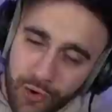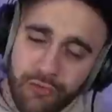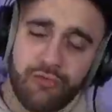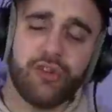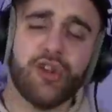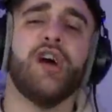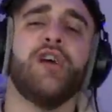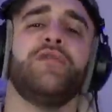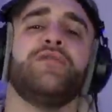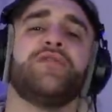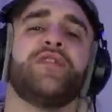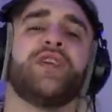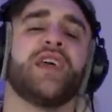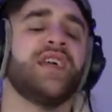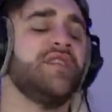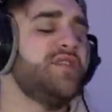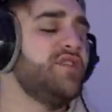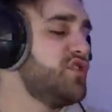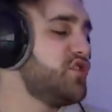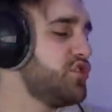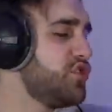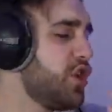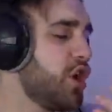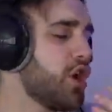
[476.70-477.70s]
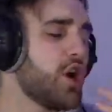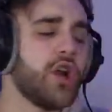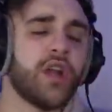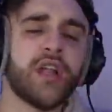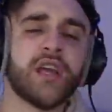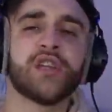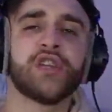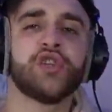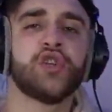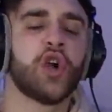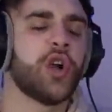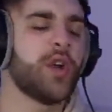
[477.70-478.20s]
Love this! You're gonna
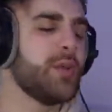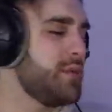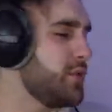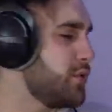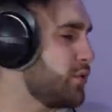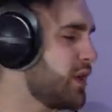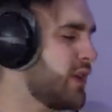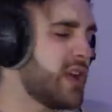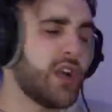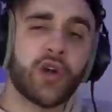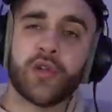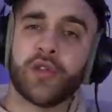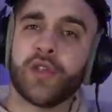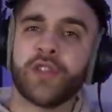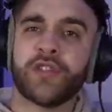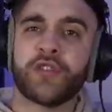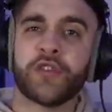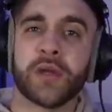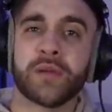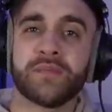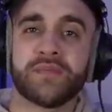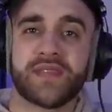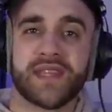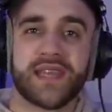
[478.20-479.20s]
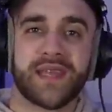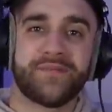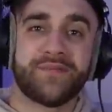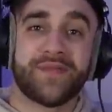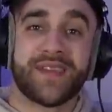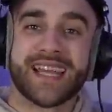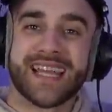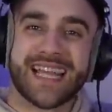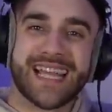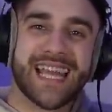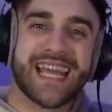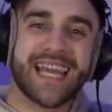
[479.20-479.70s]
enjoy me doing another drink team.
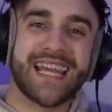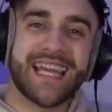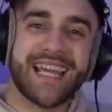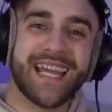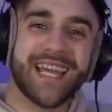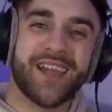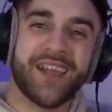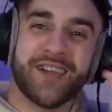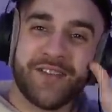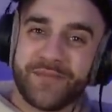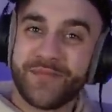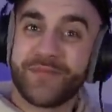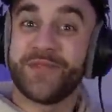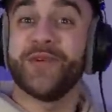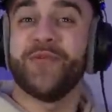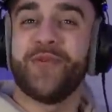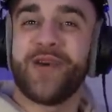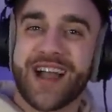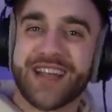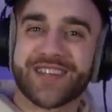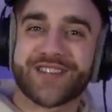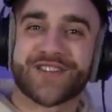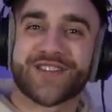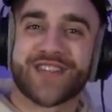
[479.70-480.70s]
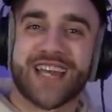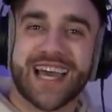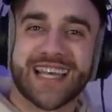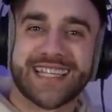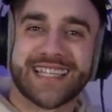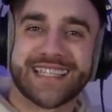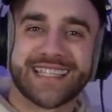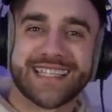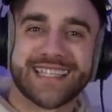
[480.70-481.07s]
Click here to watch that.